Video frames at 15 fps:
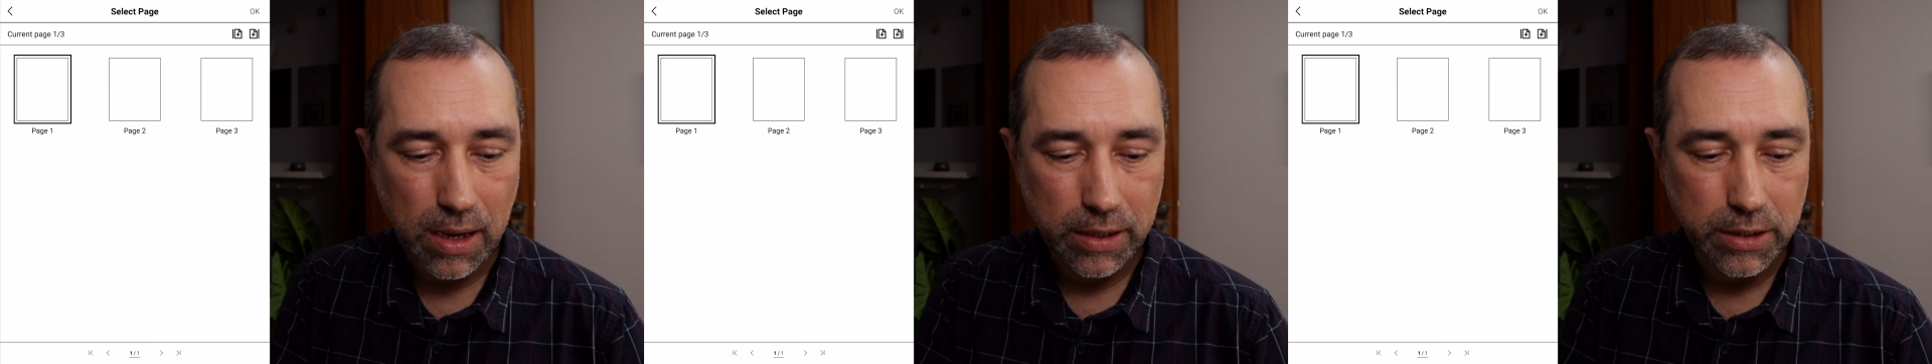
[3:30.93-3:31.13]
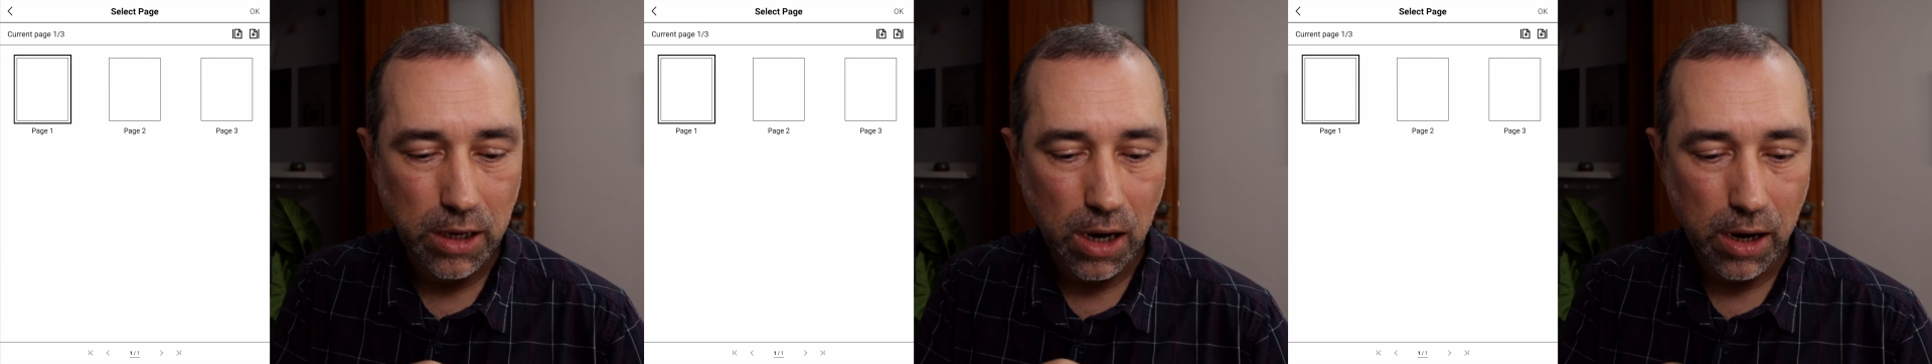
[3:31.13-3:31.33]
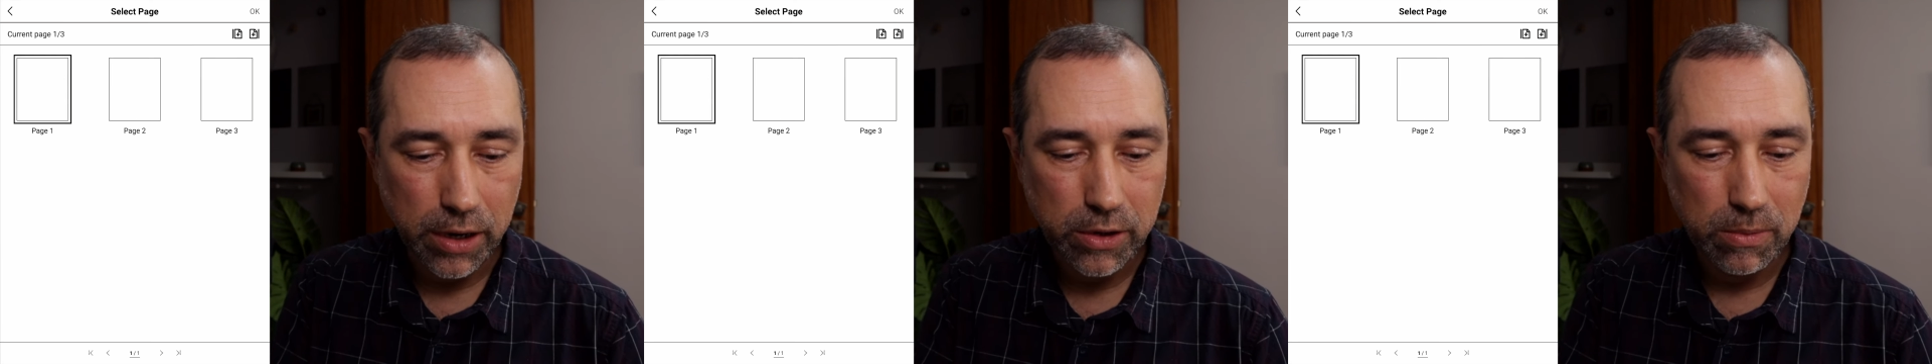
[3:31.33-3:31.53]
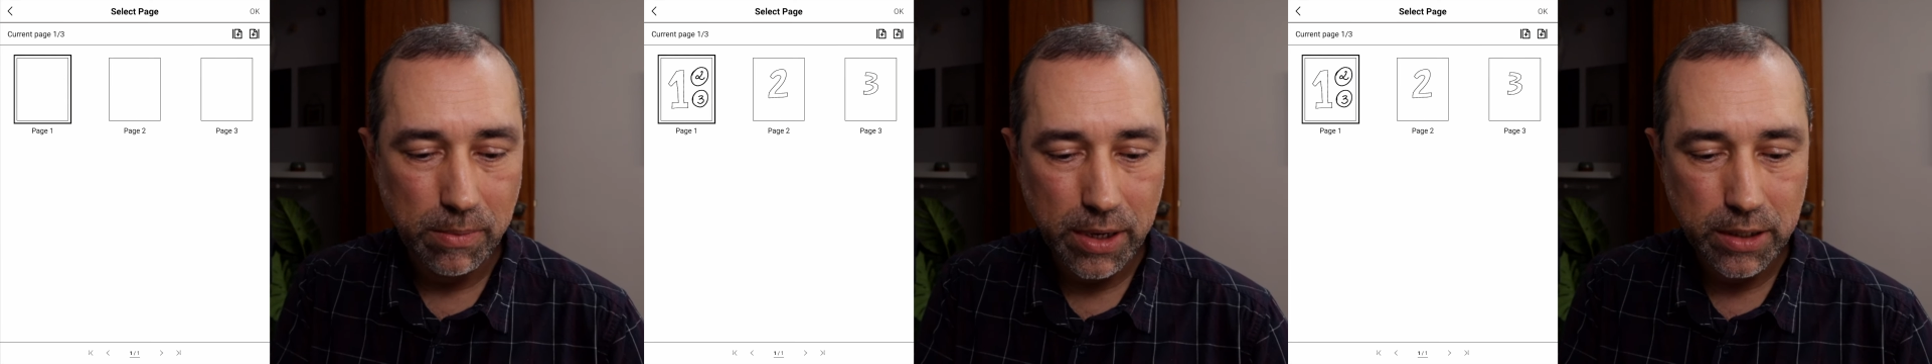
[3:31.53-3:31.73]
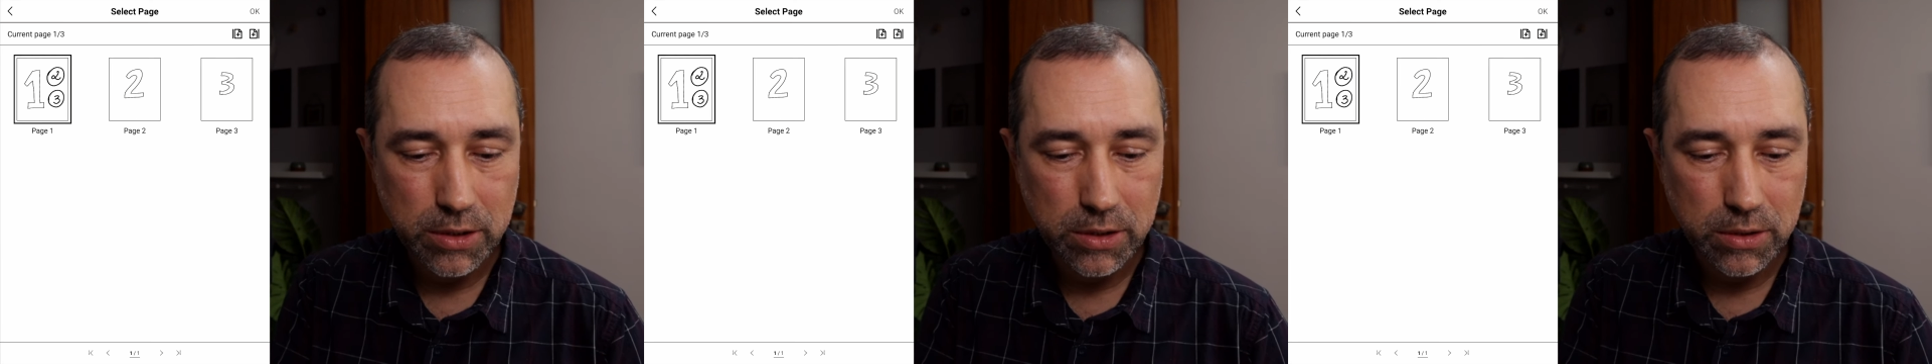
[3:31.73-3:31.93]
a
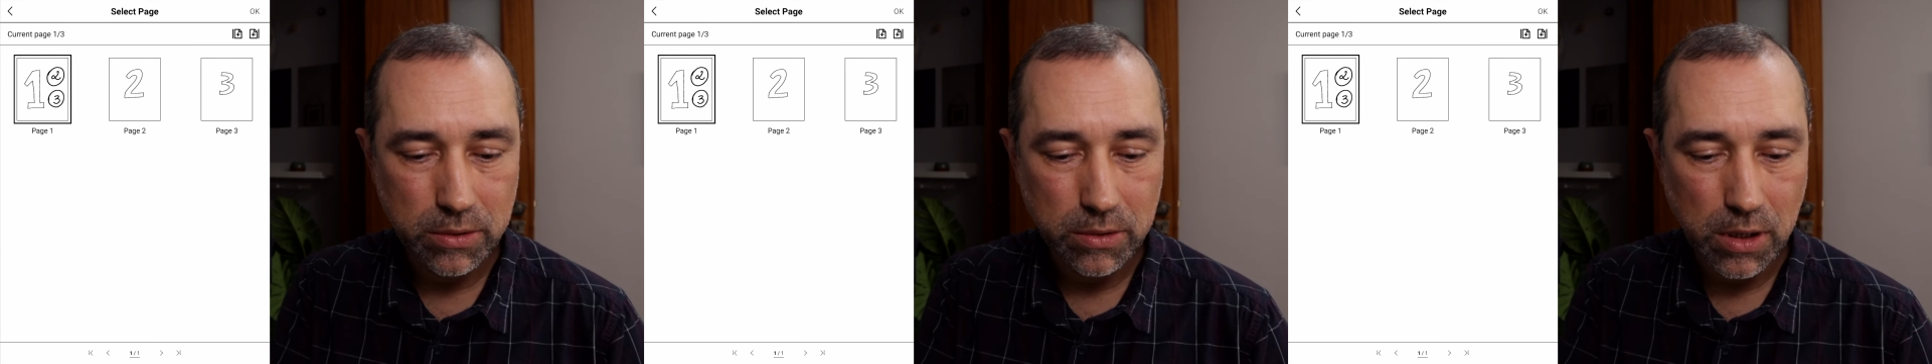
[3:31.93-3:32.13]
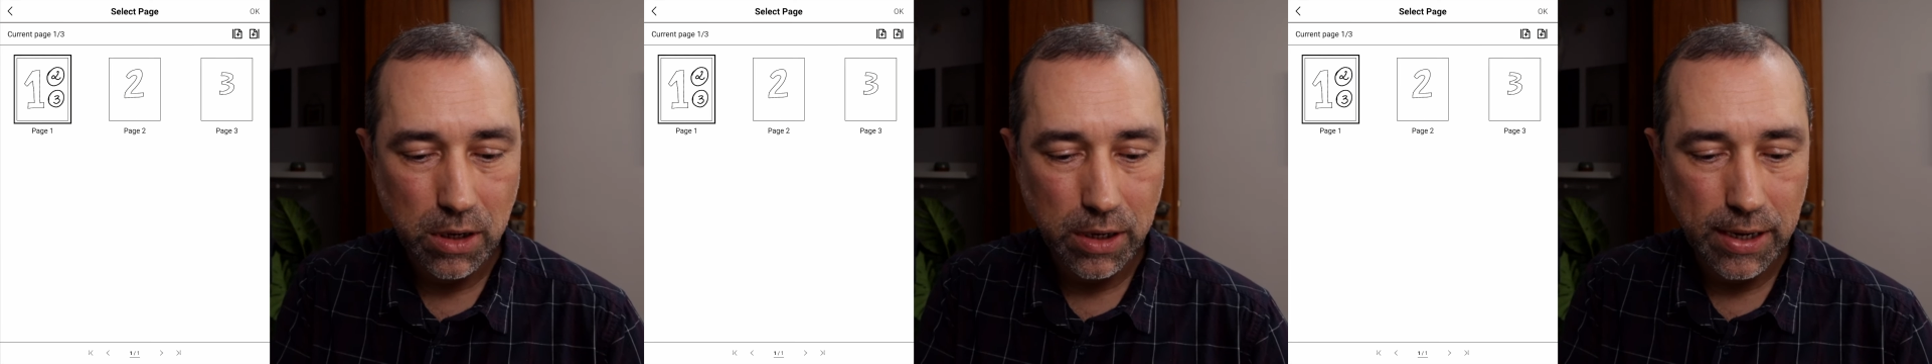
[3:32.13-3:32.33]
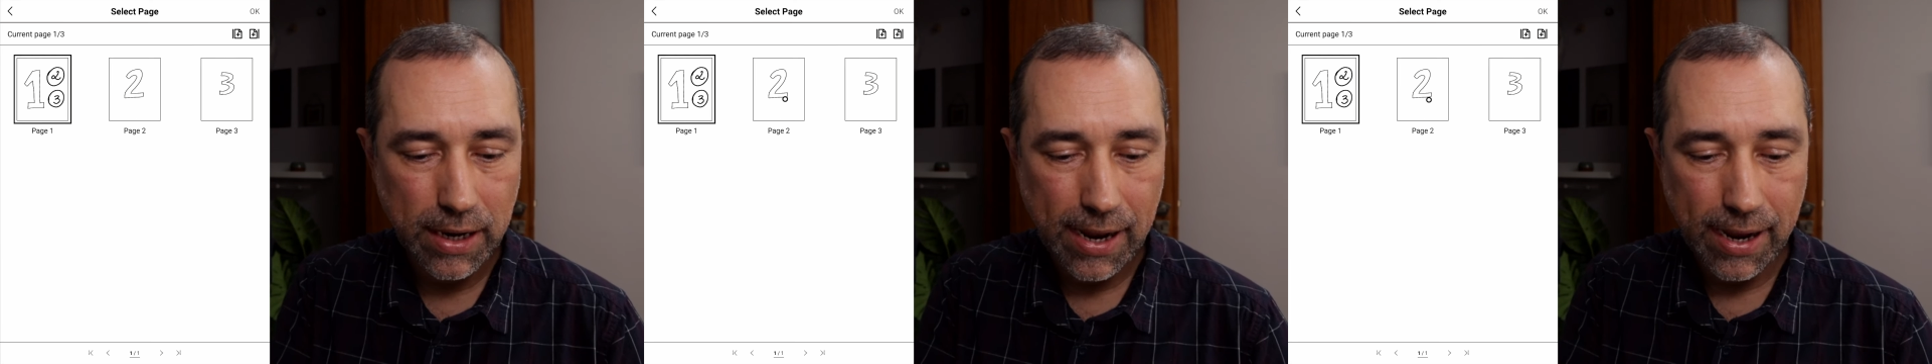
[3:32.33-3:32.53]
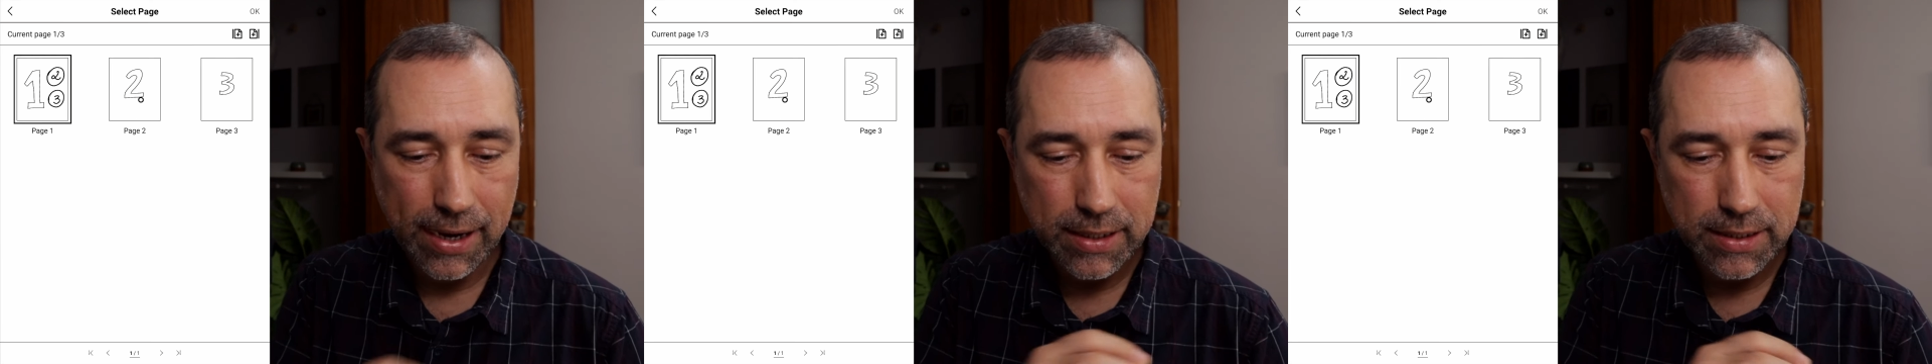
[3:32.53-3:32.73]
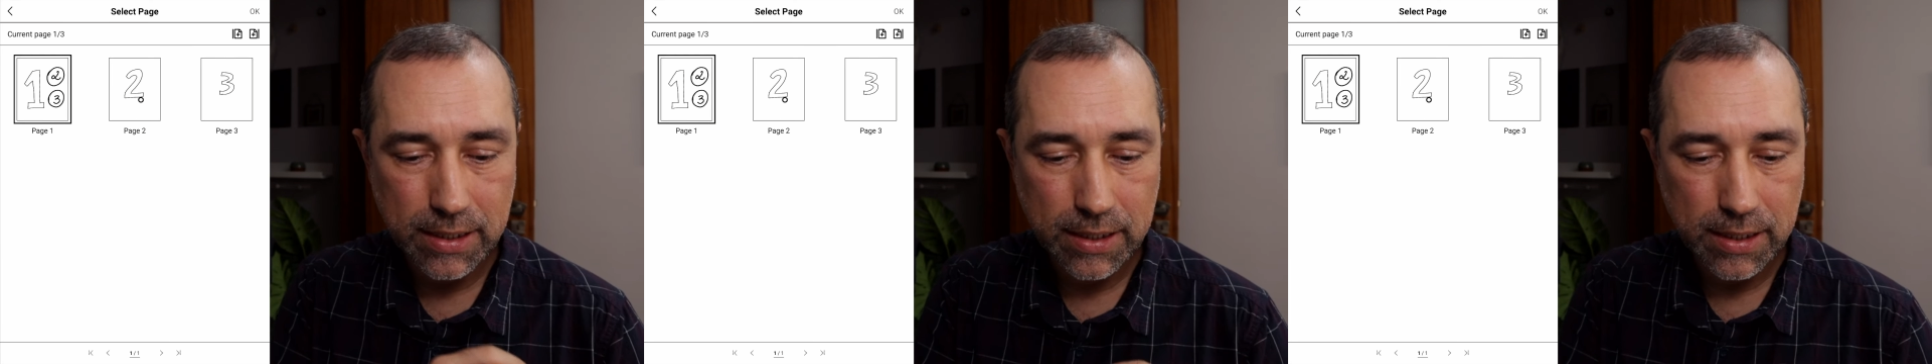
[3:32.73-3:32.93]
document to
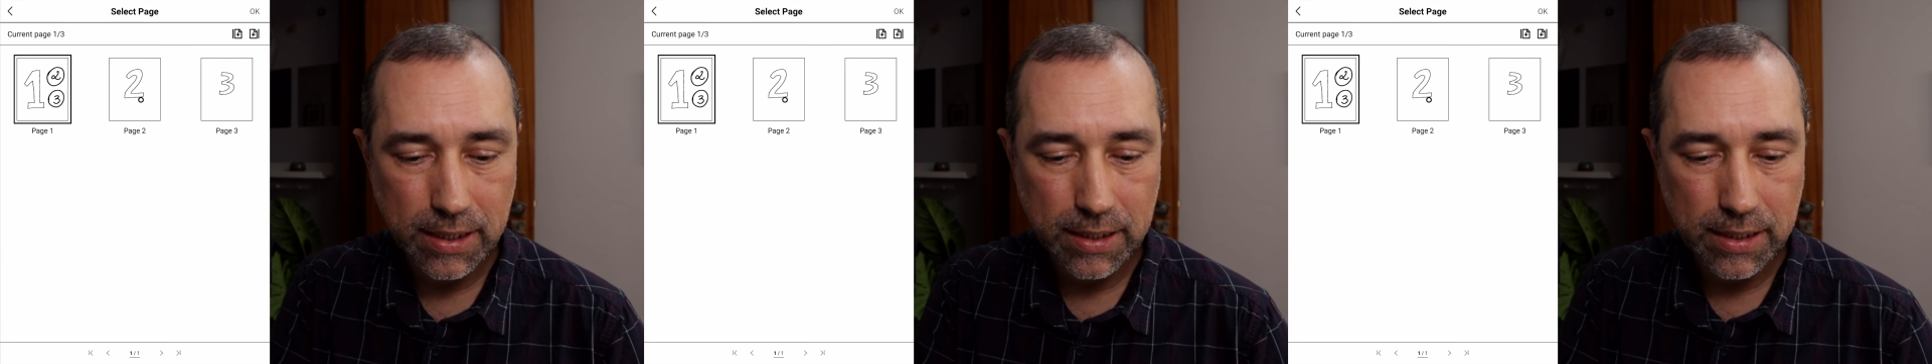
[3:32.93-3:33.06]
connect